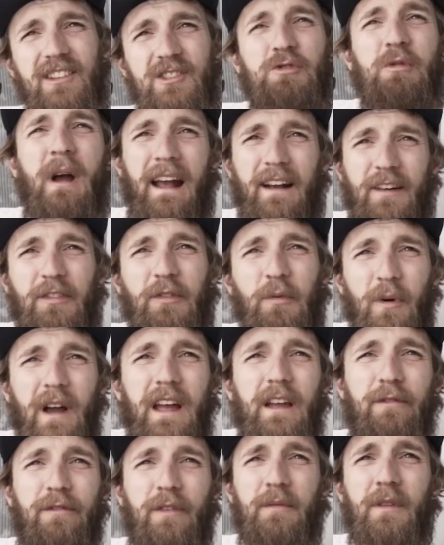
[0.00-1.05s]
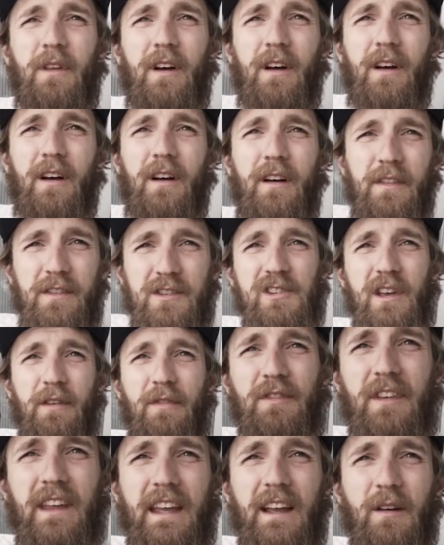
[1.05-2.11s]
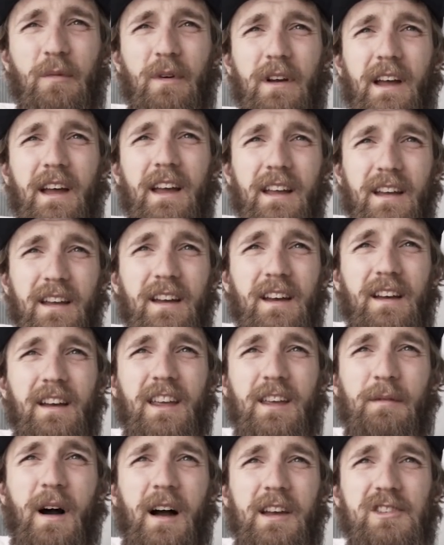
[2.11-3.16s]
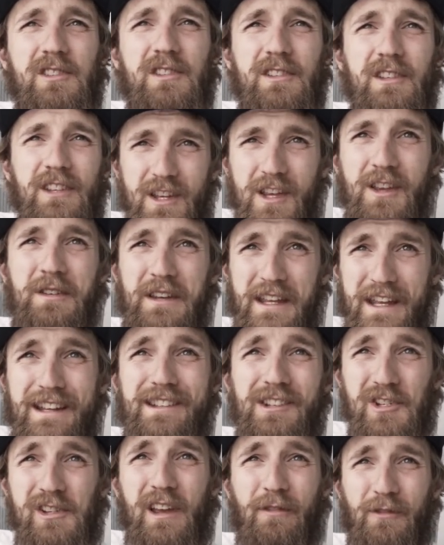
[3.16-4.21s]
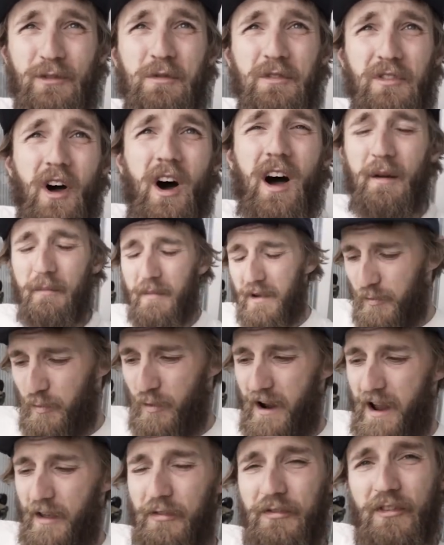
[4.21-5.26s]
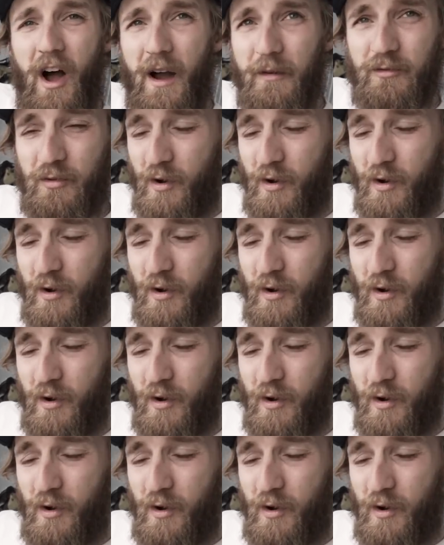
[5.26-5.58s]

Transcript: detracts away from the, the shifting where you might you need, sh you need to shift all the yeah. time. Whereas time